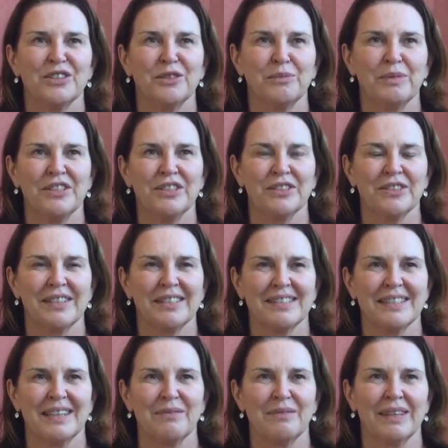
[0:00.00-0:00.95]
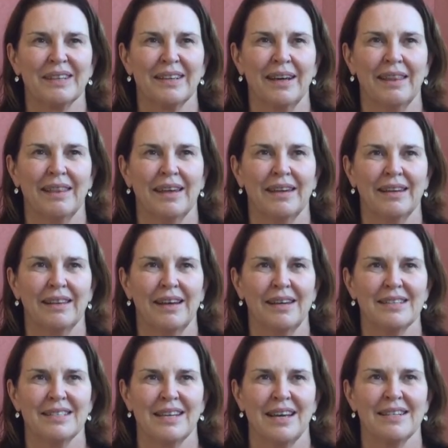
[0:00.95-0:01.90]
to be doing something like that in
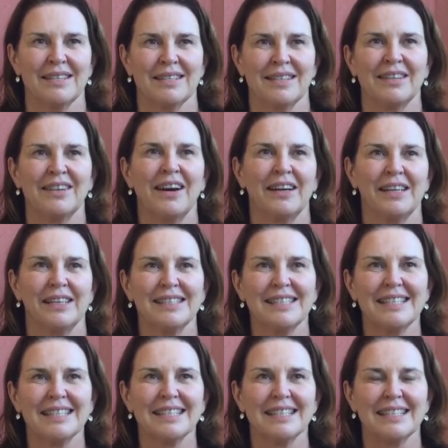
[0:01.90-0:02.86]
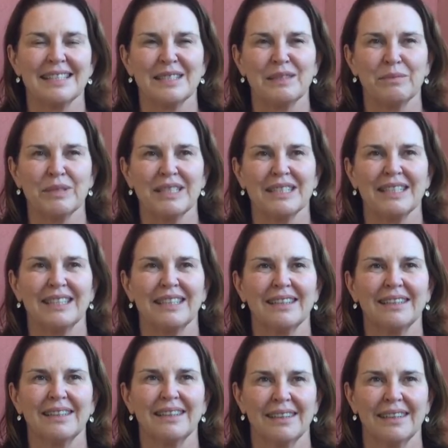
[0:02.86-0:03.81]
those days, in the 1960s in
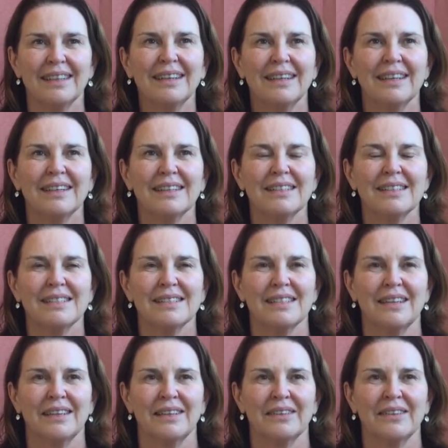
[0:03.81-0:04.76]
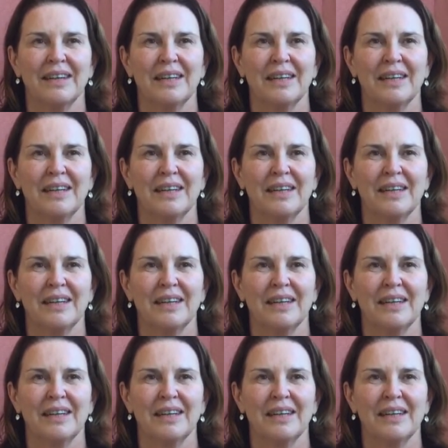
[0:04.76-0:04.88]
particular. So,